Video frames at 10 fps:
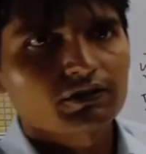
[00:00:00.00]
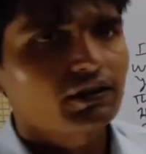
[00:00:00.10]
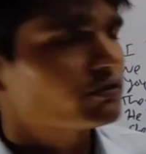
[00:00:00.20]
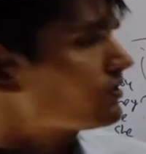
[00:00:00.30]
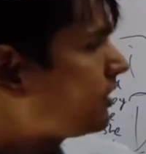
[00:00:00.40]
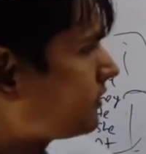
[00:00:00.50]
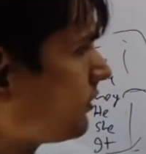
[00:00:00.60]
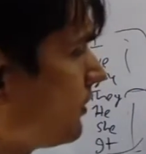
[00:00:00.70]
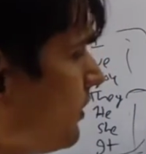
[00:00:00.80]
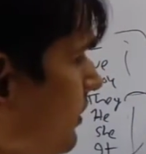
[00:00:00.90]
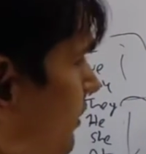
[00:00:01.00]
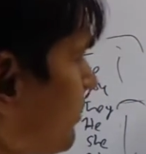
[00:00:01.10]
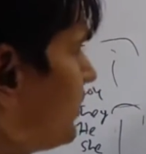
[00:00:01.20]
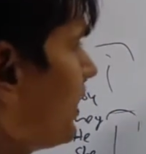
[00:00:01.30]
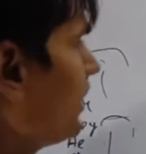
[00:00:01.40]
they start the
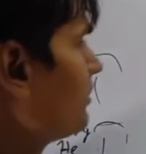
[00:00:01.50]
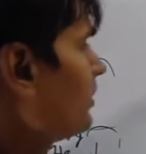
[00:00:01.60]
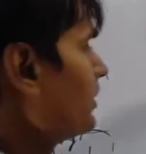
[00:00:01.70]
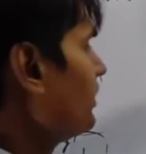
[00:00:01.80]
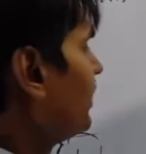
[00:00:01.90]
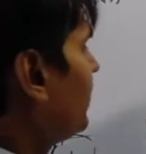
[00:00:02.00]
sentence with Anthony,